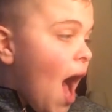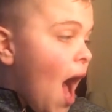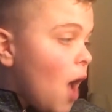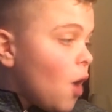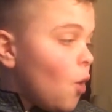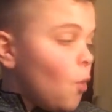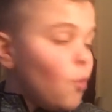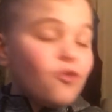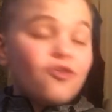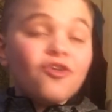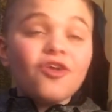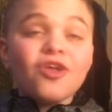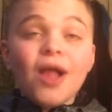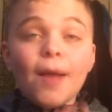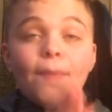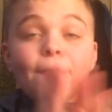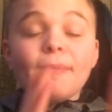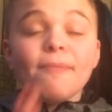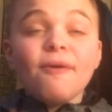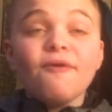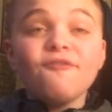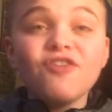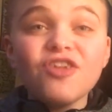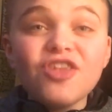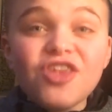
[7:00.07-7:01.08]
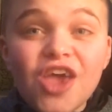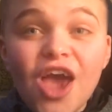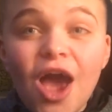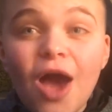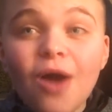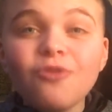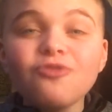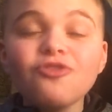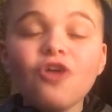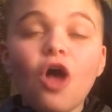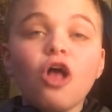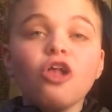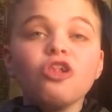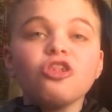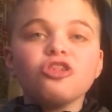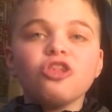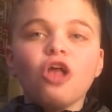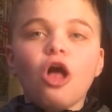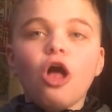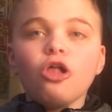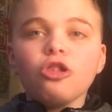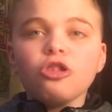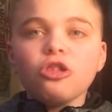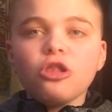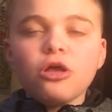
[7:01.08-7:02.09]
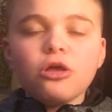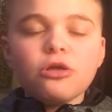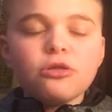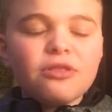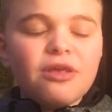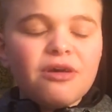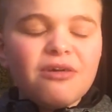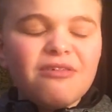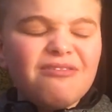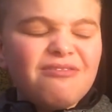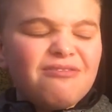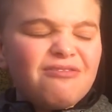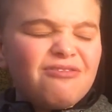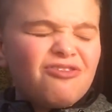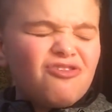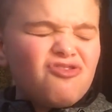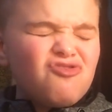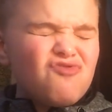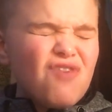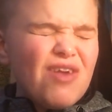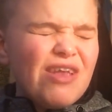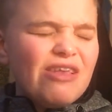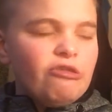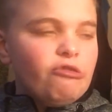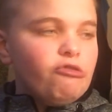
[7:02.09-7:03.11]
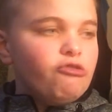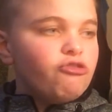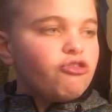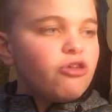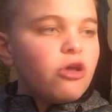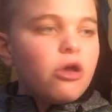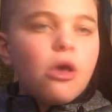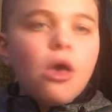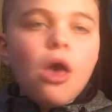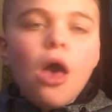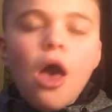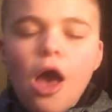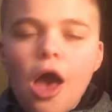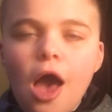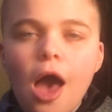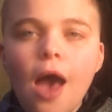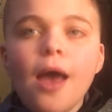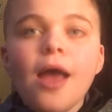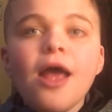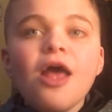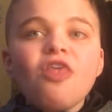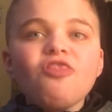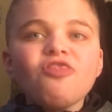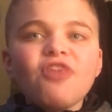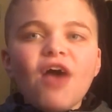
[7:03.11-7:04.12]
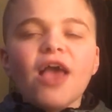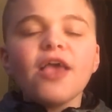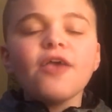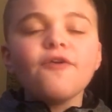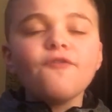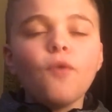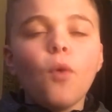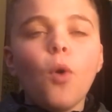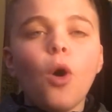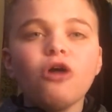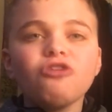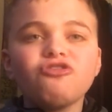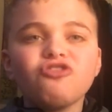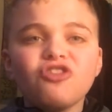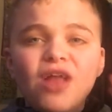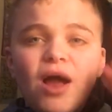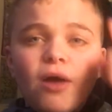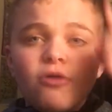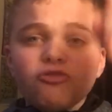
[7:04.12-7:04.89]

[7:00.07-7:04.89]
I always cut my videos. Lol. Oh, cringe. Thank you for watching.